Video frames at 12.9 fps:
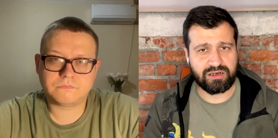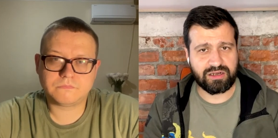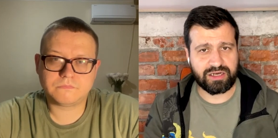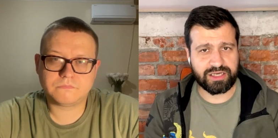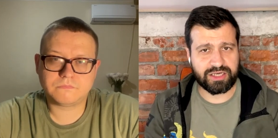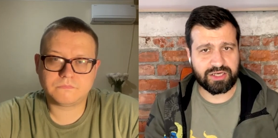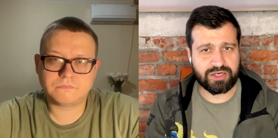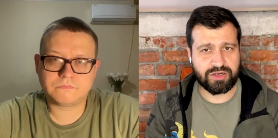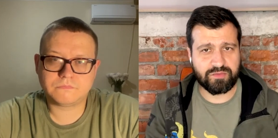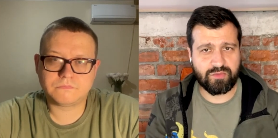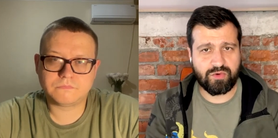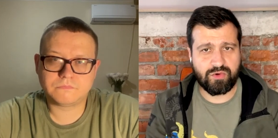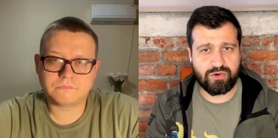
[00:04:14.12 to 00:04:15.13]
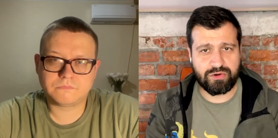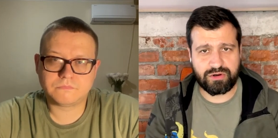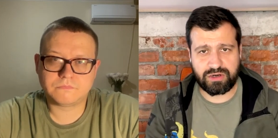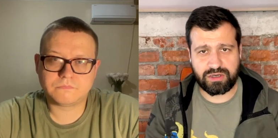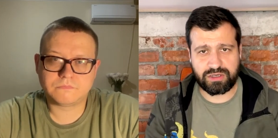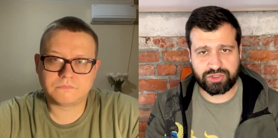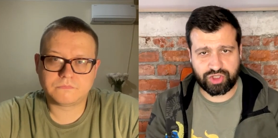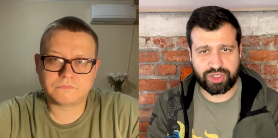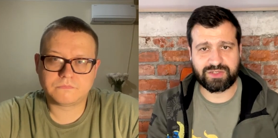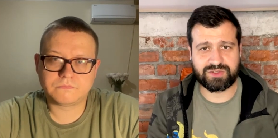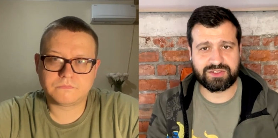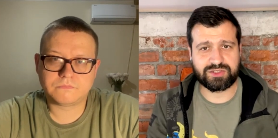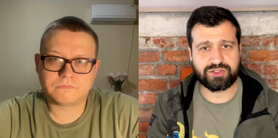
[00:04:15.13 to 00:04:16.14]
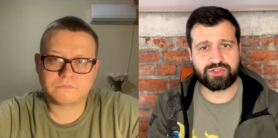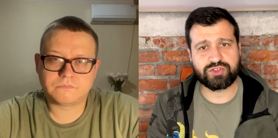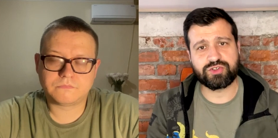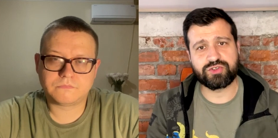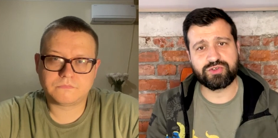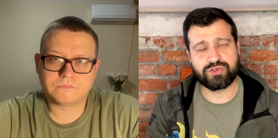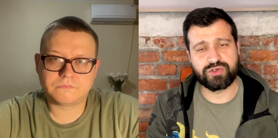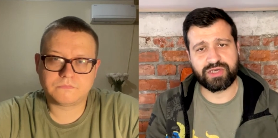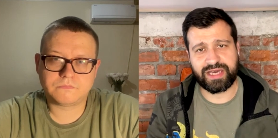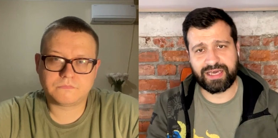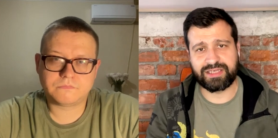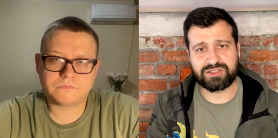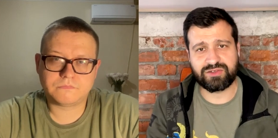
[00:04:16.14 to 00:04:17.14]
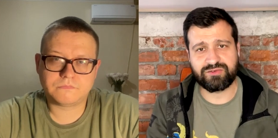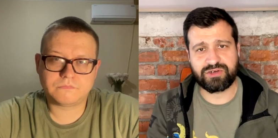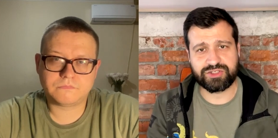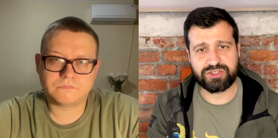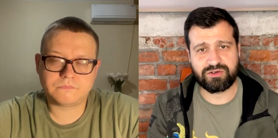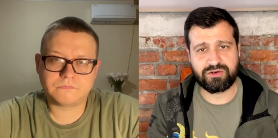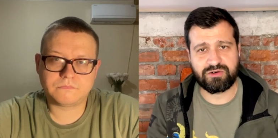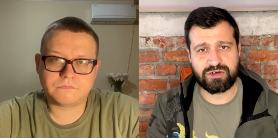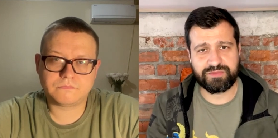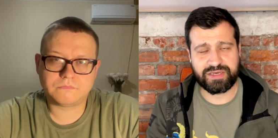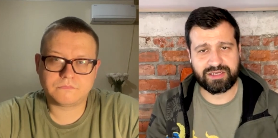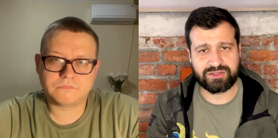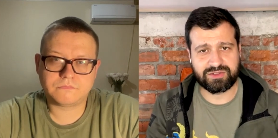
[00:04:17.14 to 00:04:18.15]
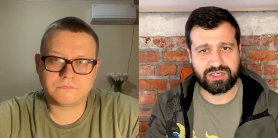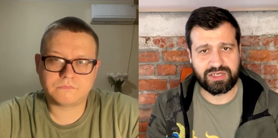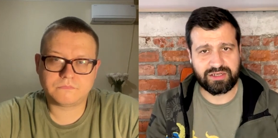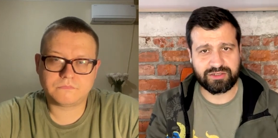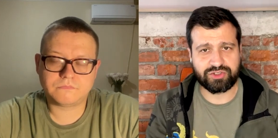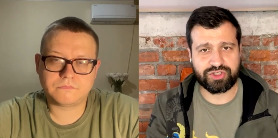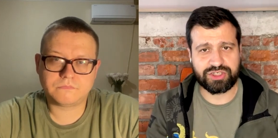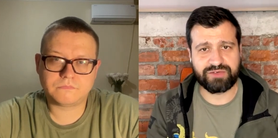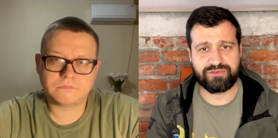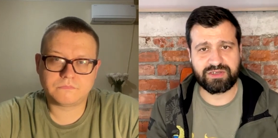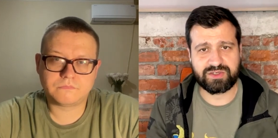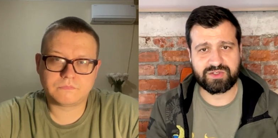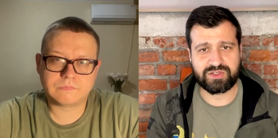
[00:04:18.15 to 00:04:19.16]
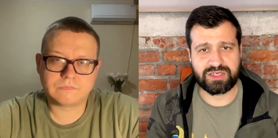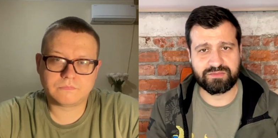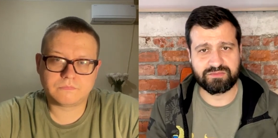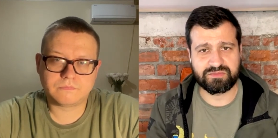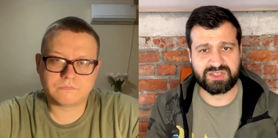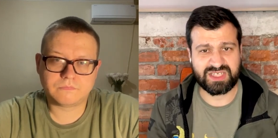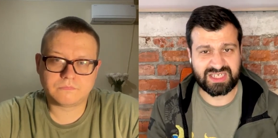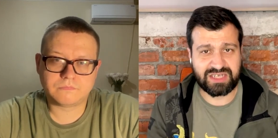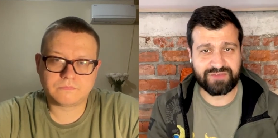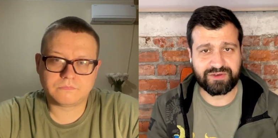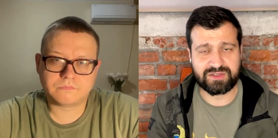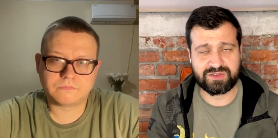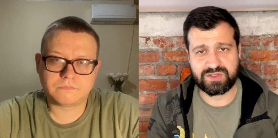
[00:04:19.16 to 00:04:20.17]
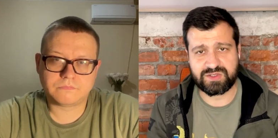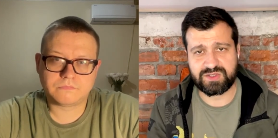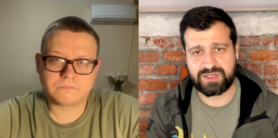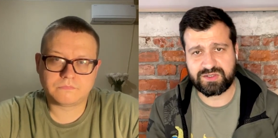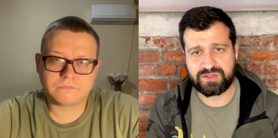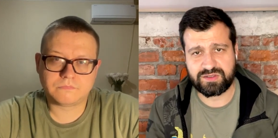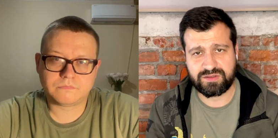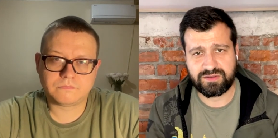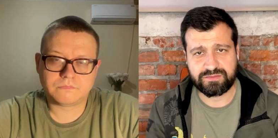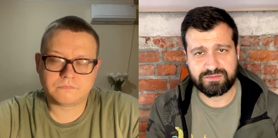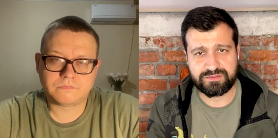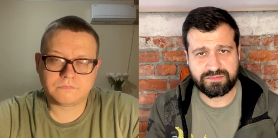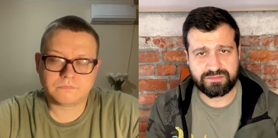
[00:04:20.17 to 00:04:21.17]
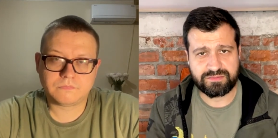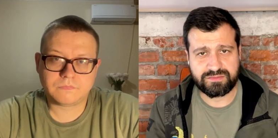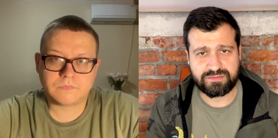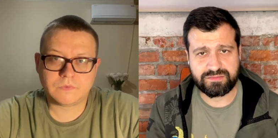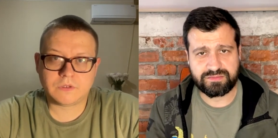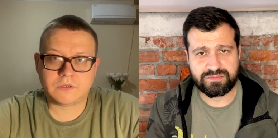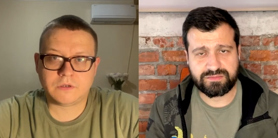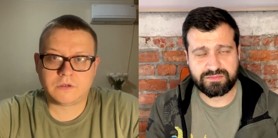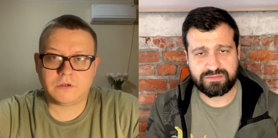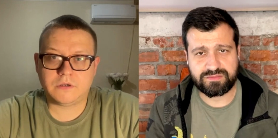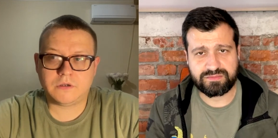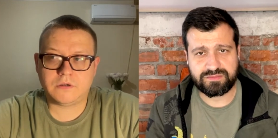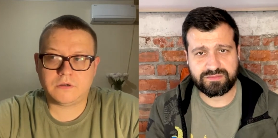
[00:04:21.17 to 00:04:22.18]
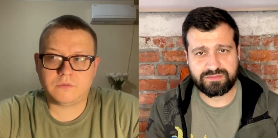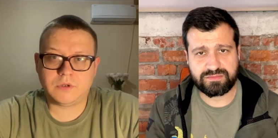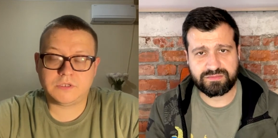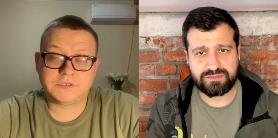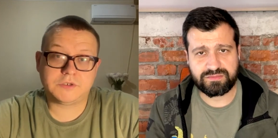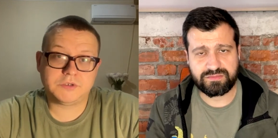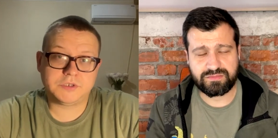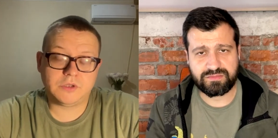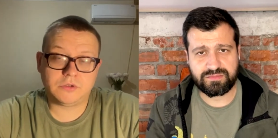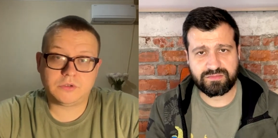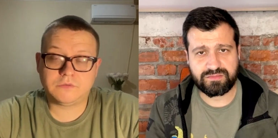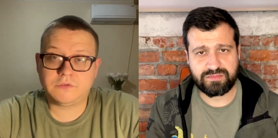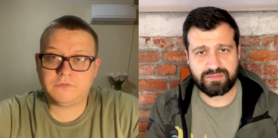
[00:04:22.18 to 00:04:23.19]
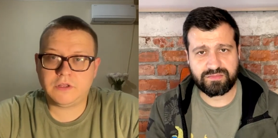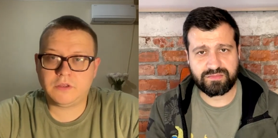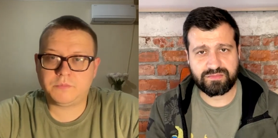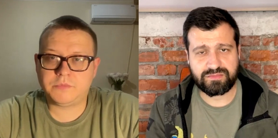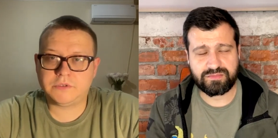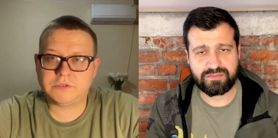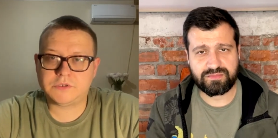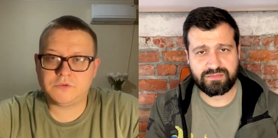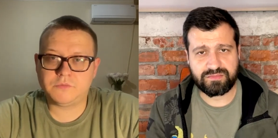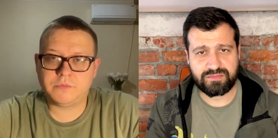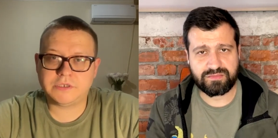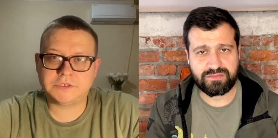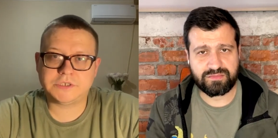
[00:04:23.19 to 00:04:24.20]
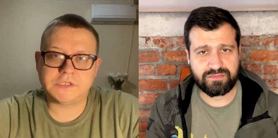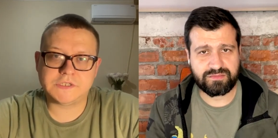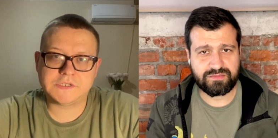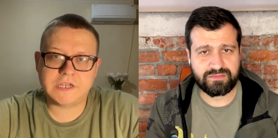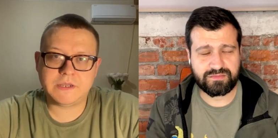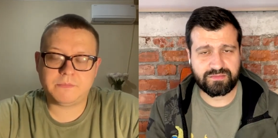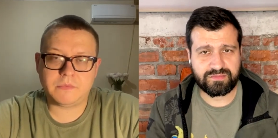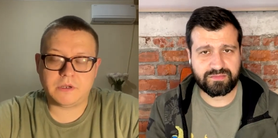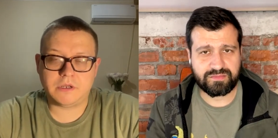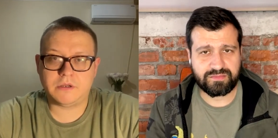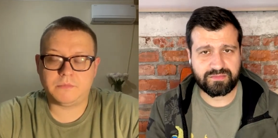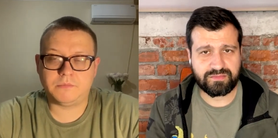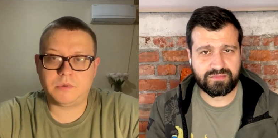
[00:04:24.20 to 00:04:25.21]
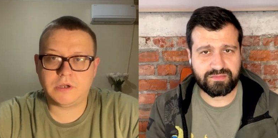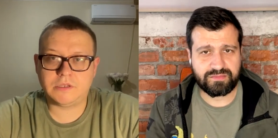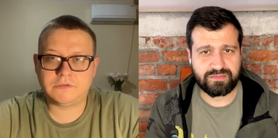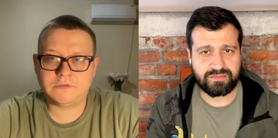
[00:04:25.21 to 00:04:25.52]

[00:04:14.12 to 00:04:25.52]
Speaker 1: like more uh, chances to hate the Russian army and achieve like some significant
Speaker 2: success? Uh, well, there is a lot of developments. You mentioned them, but